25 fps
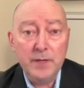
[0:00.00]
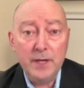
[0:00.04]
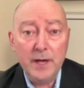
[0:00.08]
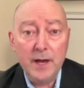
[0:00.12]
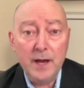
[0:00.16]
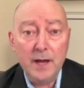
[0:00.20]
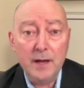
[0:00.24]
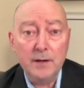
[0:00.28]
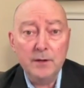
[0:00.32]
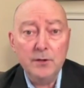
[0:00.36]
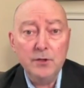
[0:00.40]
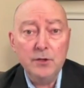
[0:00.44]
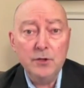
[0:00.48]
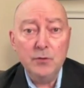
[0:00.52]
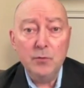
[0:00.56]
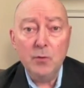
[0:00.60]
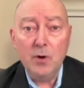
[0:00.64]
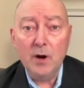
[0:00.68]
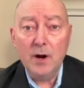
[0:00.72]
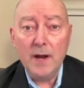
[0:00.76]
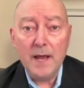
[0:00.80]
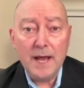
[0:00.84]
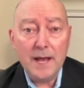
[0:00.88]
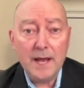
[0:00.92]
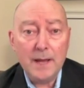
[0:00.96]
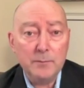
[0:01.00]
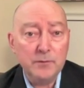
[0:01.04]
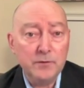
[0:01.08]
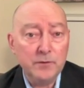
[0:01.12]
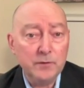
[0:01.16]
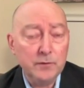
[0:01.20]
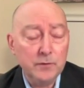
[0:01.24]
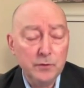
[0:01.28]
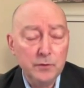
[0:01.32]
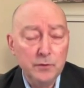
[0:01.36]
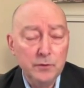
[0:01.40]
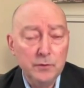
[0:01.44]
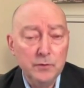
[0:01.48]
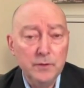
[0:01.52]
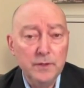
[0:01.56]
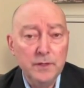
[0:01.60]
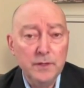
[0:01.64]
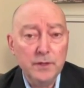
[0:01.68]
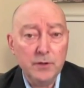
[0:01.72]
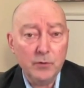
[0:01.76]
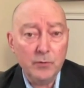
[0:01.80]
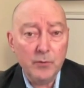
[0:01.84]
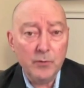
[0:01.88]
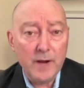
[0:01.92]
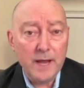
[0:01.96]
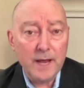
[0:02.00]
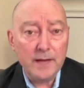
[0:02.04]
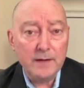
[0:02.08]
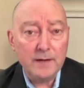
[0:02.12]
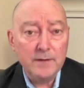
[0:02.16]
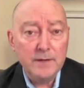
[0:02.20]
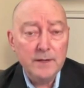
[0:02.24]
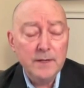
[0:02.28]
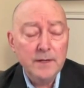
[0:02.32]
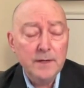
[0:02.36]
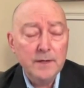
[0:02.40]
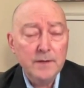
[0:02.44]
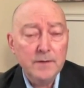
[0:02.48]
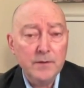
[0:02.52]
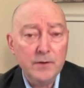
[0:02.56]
Bianna, you are absolutely correct.